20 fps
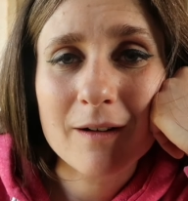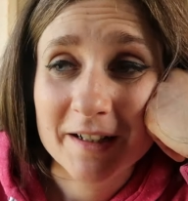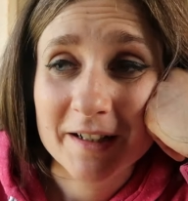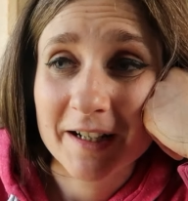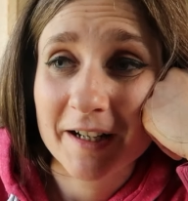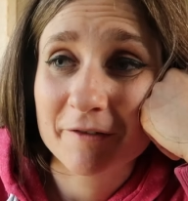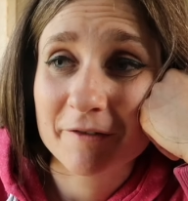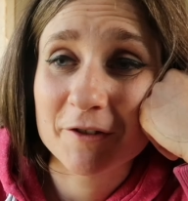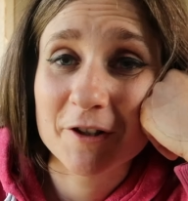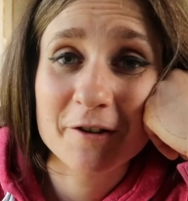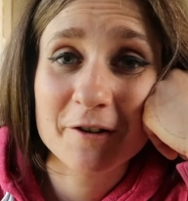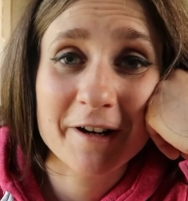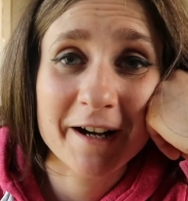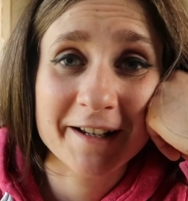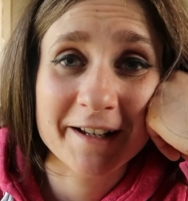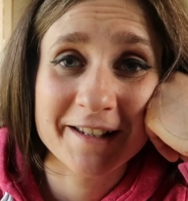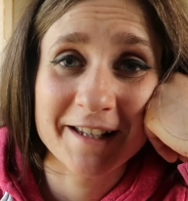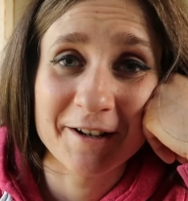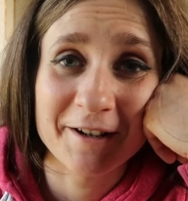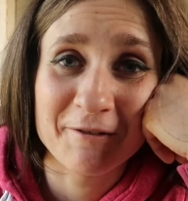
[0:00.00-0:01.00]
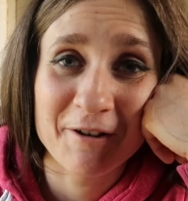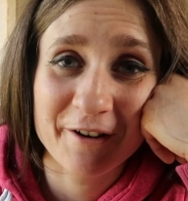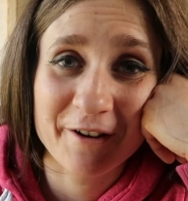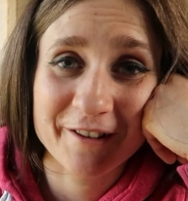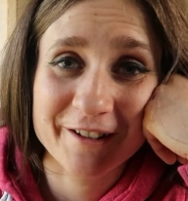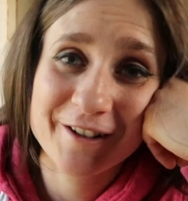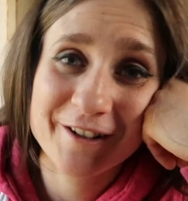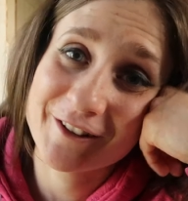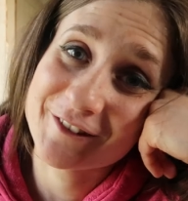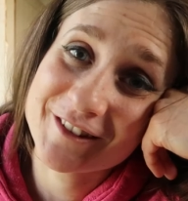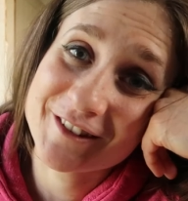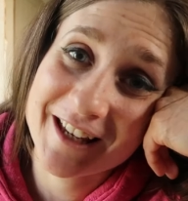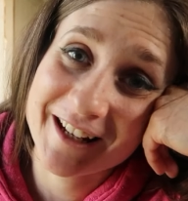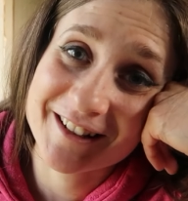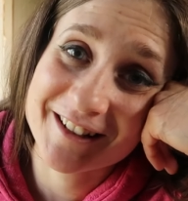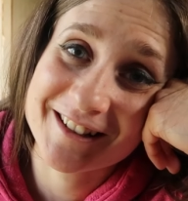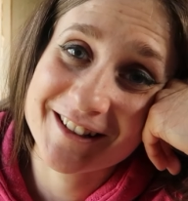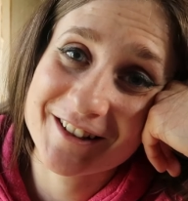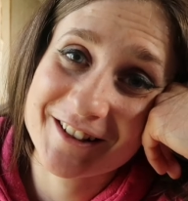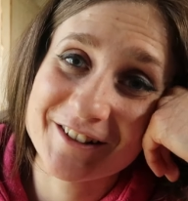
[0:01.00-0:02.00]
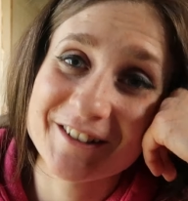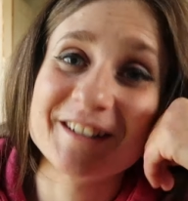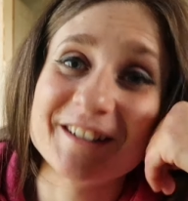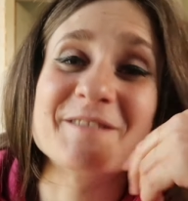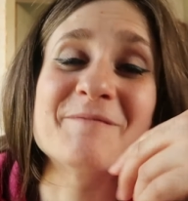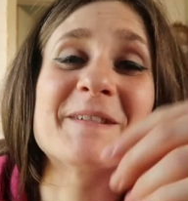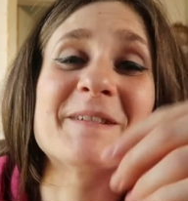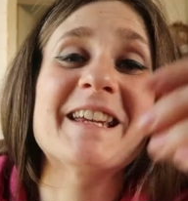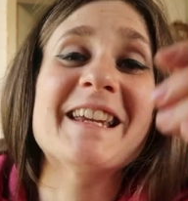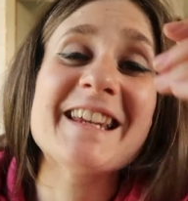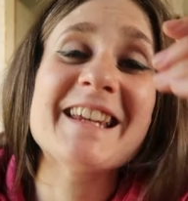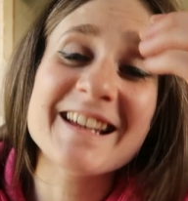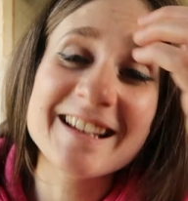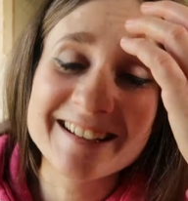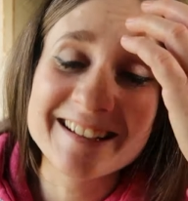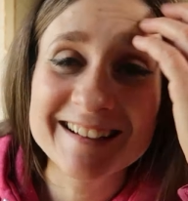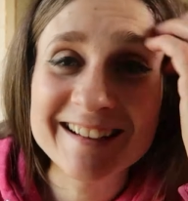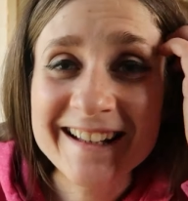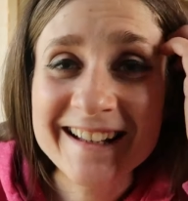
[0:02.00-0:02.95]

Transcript: I have no idea what the content is going to be.